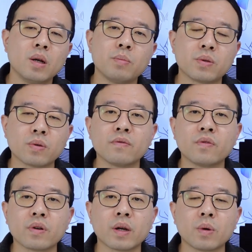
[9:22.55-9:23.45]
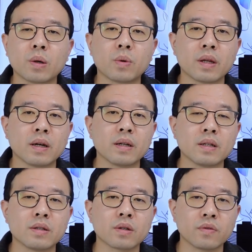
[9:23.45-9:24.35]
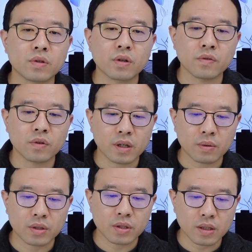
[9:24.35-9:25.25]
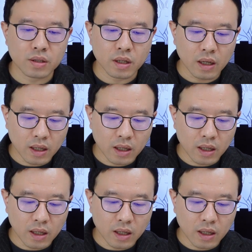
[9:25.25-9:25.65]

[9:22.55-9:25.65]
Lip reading: between 491 and 190. So if you got 491 chance,